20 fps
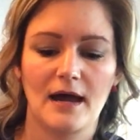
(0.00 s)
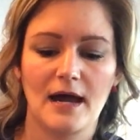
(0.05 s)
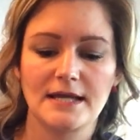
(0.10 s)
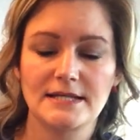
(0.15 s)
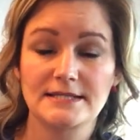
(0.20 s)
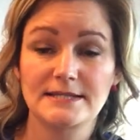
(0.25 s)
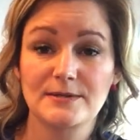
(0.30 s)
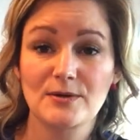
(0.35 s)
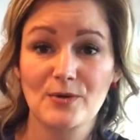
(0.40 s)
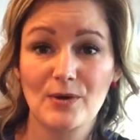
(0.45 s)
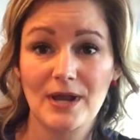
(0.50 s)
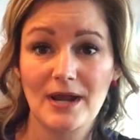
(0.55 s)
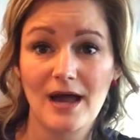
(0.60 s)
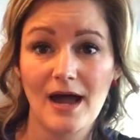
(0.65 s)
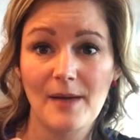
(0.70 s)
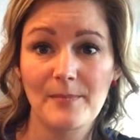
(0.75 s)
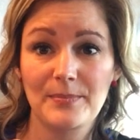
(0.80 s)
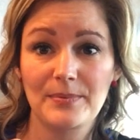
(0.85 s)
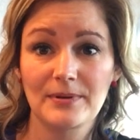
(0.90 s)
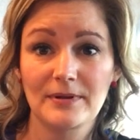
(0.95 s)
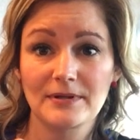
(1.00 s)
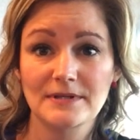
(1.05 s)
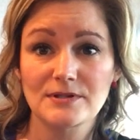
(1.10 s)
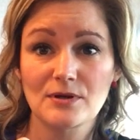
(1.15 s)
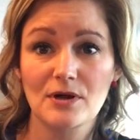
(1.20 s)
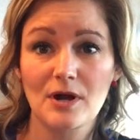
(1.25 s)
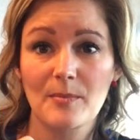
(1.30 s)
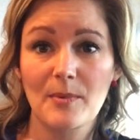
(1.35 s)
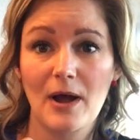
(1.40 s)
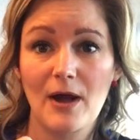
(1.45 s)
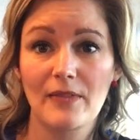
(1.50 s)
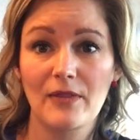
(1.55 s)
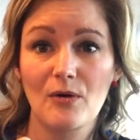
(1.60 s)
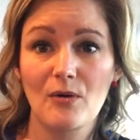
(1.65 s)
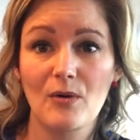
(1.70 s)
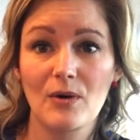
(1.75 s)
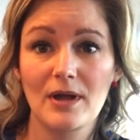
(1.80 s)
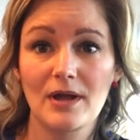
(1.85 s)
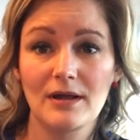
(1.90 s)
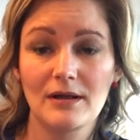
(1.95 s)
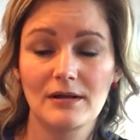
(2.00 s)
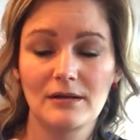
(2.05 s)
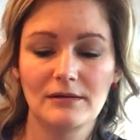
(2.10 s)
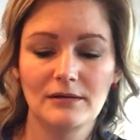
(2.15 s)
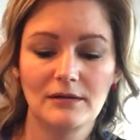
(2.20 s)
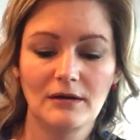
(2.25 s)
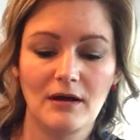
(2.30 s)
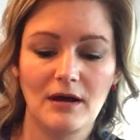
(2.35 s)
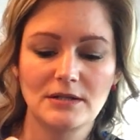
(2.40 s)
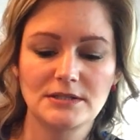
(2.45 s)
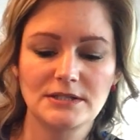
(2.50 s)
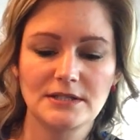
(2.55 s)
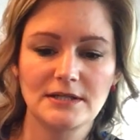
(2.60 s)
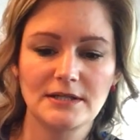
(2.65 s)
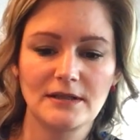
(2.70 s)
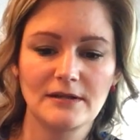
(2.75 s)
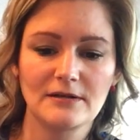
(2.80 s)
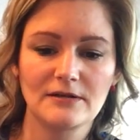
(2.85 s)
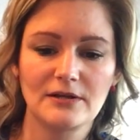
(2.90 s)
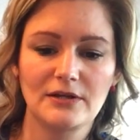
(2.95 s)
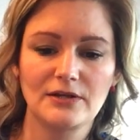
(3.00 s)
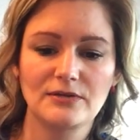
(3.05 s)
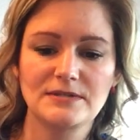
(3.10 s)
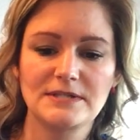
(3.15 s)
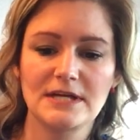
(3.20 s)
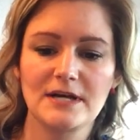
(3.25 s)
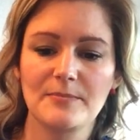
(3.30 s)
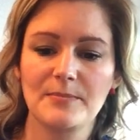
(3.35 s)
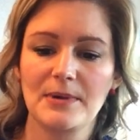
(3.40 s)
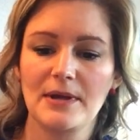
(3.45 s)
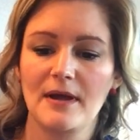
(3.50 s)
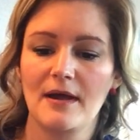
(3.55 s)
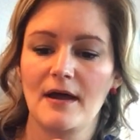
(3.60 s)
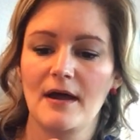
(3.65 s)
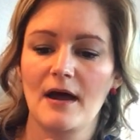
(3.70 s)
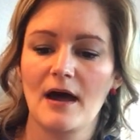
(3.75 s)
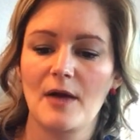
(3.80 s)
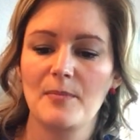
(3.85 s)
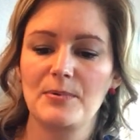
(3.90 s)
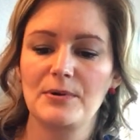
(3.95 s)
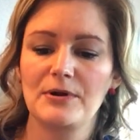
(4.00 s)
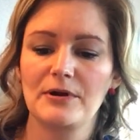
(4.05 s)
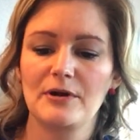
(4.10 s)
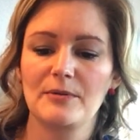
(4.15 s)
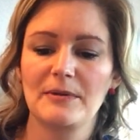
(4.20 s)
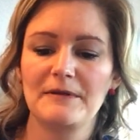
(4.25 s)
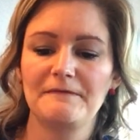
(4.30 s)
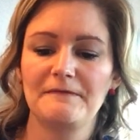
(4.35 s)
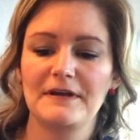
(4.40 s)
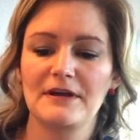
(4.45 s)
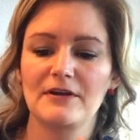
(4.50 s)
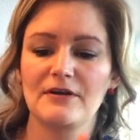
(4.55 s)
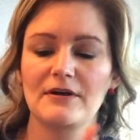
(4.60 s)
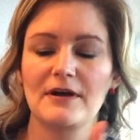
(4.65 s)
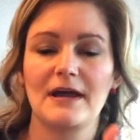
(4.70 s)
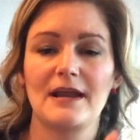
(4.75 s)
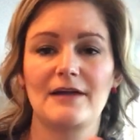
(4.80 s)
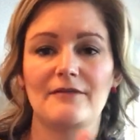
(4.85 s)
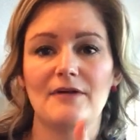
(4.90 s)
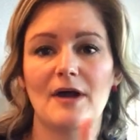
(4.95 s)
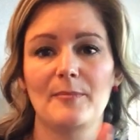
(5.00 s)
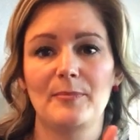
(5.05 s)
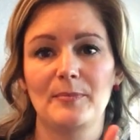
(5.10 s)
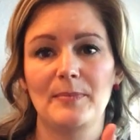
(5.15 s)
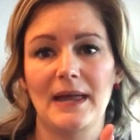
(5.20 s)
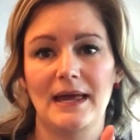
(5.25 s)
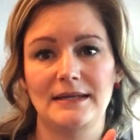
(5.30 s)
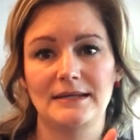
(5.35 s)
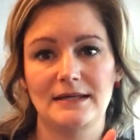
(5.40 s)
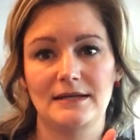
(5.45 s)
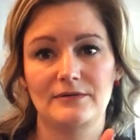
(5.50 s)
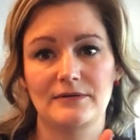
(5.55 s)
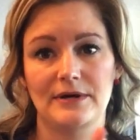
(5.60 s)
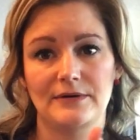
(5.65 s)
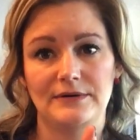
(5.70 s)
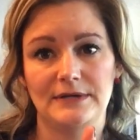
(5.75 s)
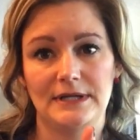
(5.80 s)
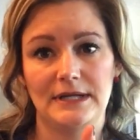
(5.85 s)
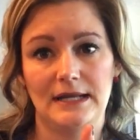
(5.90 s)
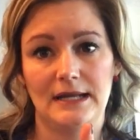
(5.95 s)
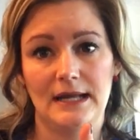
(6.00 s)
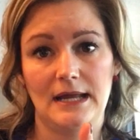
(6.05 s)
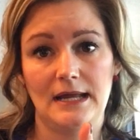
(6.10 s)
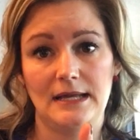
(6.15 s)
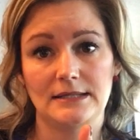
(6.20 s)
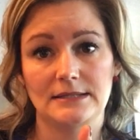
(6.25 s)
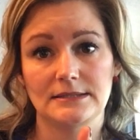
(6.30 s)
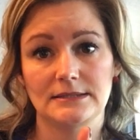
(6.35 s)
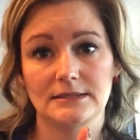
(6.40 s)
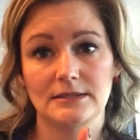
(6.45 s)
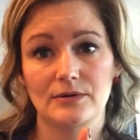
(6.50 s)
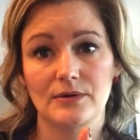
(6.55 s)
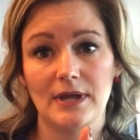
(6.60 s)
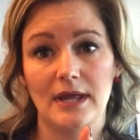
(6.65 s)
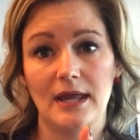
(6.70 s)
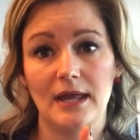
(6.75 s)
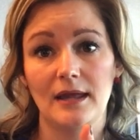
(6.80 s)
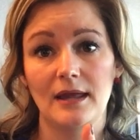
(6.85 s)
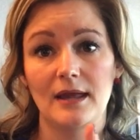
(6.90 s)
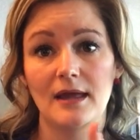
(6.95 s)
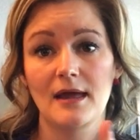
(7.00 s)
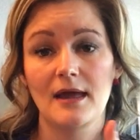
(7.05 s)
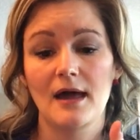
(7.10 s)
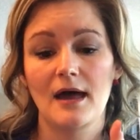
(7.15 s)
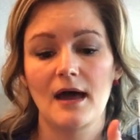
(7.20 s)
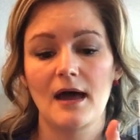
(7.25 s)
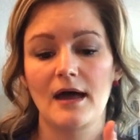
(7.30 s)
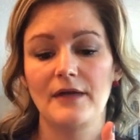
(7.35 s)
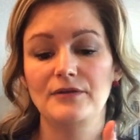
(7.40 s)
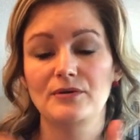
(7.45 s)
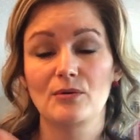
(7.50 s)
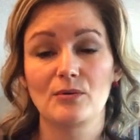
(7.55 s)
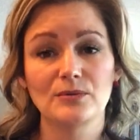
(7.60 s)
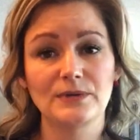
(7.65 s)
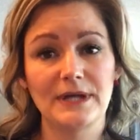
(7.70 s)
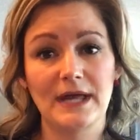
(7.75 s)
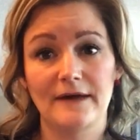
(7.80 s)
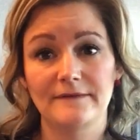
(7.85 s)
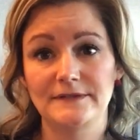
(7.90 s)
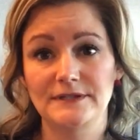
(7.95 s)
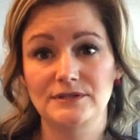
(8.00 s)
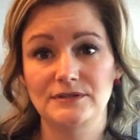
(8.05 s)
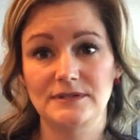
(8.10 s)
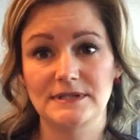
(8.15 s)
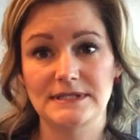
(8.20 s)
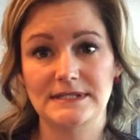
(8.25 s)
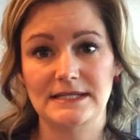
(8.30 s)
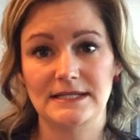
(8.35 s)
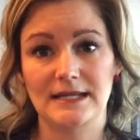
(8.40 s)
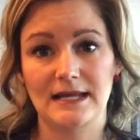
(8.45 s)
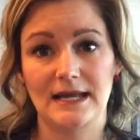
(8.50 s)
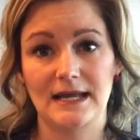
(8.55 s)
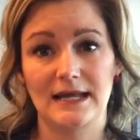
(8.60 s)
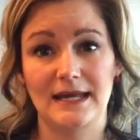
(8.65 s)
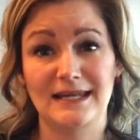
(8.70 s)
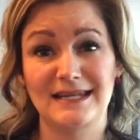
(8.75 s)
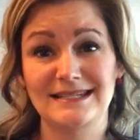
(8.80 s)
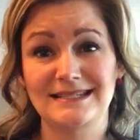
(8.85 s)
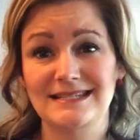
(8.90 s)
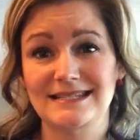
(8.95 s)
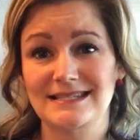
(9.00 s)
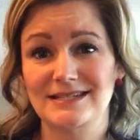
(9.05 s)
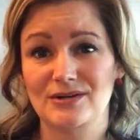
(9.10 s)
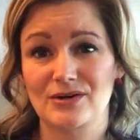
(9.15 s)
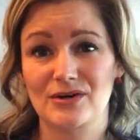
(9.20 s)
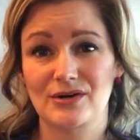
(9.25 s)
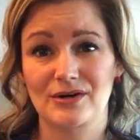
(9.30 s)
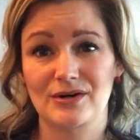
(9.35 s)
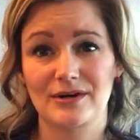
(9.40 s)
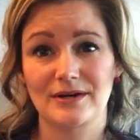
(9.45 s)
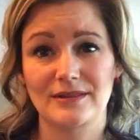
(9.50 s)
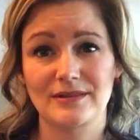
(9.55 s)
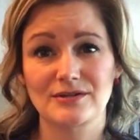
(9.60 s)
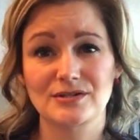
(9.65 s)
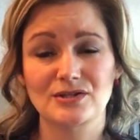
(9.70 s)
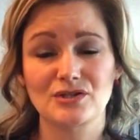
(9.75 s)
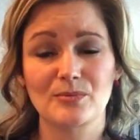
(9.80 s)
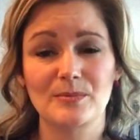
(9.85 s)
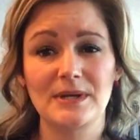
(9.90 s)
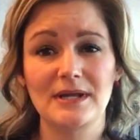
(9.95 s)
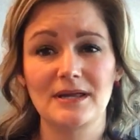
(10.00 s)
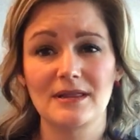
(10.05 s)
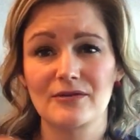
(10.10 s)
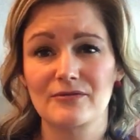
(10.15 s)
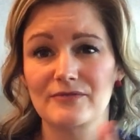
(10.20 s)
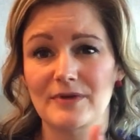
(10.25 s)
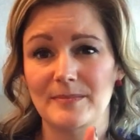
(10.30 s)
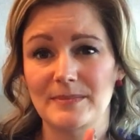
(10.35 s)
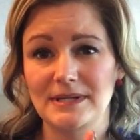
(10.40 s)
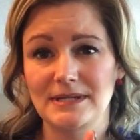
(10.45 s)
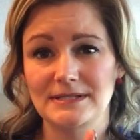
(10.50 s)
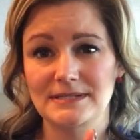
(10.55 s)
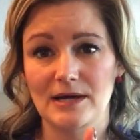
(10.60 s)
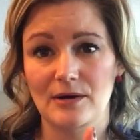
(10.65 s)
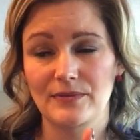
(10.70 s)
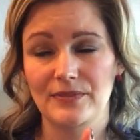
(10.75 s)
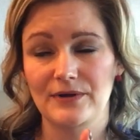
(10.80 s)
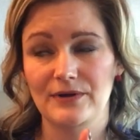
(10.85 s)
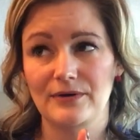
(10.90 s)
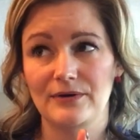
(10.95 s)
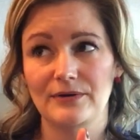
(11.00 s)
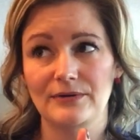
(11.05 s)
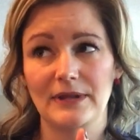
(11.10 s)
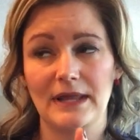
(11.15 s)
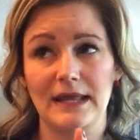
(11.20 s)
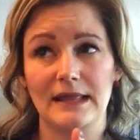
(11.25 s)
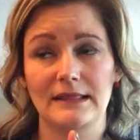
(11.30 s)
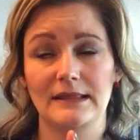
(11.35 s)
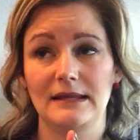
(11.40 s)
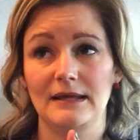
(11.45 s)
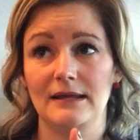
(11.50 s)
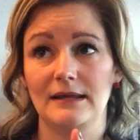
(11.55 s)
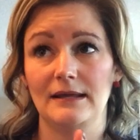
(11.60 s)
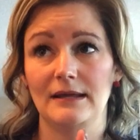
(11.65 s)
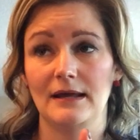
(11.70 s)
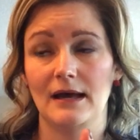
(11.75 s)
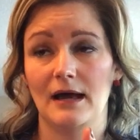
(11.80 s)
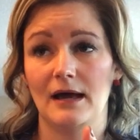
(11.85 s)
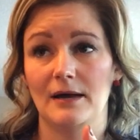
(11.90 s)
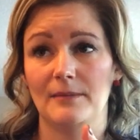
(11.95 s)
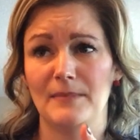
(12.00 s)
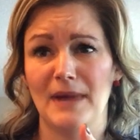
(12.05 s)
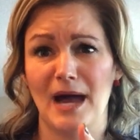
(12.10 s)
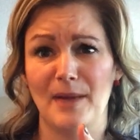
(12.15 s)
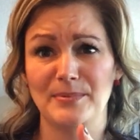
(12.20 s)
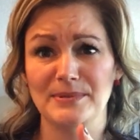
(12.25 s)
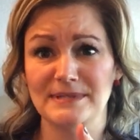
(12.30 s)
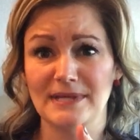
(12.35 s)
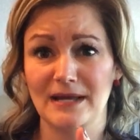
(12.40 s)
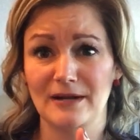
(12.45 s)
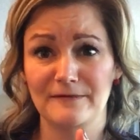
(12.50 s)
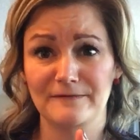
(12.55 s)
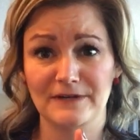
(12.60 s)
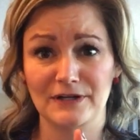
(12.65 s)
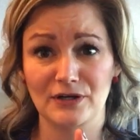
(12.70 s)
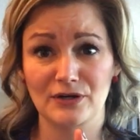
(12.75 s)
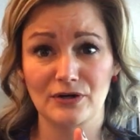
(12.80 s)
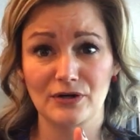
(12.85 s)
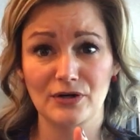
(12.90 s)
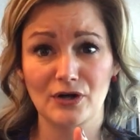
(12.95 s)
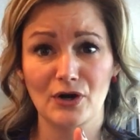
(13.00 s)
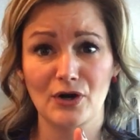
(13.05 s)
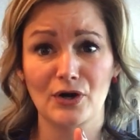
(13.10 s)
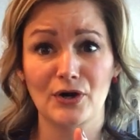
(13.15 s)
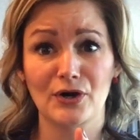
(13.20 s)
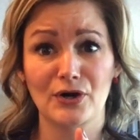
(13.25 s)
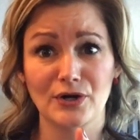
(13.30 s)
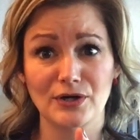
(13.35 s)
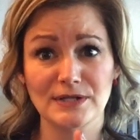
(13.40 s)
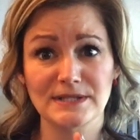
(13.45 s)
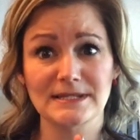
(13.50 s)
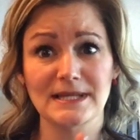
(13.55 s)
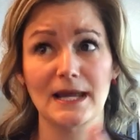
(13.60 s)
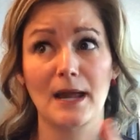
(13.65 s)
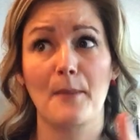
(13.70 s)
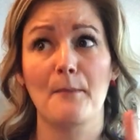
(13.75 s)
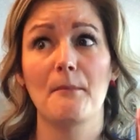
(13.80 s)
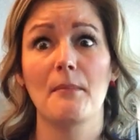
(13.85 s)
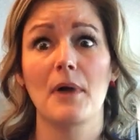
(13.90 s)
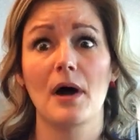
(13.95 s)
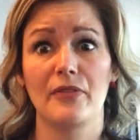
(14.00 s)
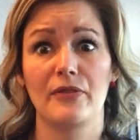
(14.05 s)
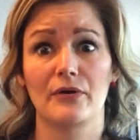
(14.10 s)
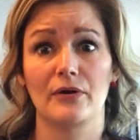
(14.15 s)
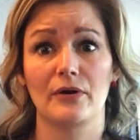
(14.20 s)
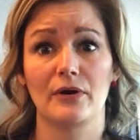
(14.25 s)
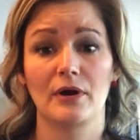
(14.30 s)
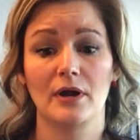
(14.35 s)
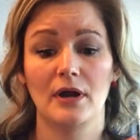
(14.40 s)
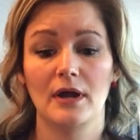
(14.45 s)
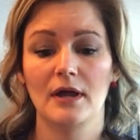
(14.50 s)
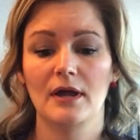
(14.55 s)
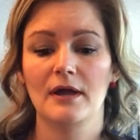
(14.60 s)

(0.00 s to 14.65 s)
I soak up all the oil onto the little Q-tip. I put it on my finger and I wrap a Band-Aid around it at night, okay? And you only have to do this at night and it doesn't hurt. There's so many other remedies out there like the apple cider vinegar hurts like a mother.